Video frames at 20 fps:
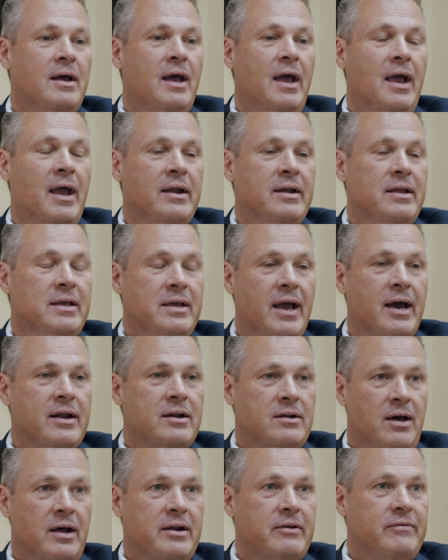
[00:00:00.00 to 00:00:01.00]
And he had
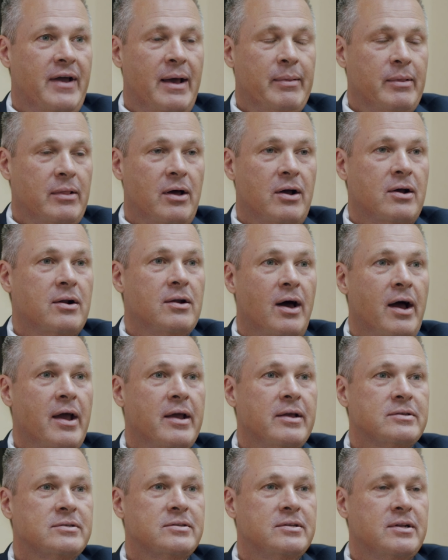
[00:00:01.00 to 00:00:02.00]
a lot of family law
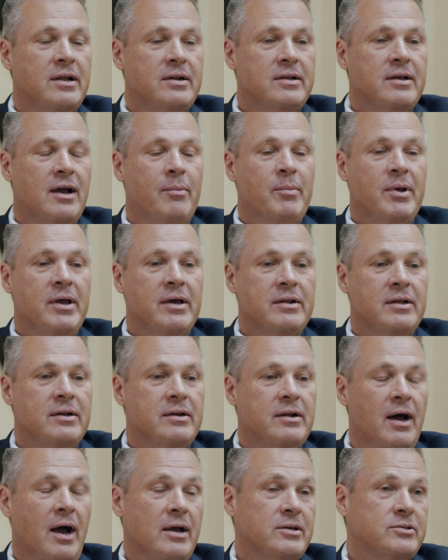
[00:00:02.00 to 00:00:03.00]
clients that had come in,
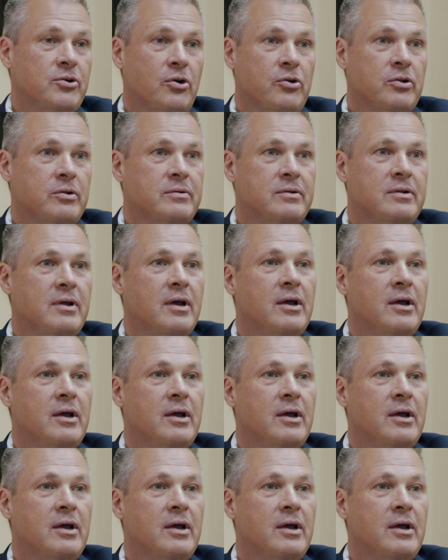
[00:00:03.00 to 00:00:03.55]
and I started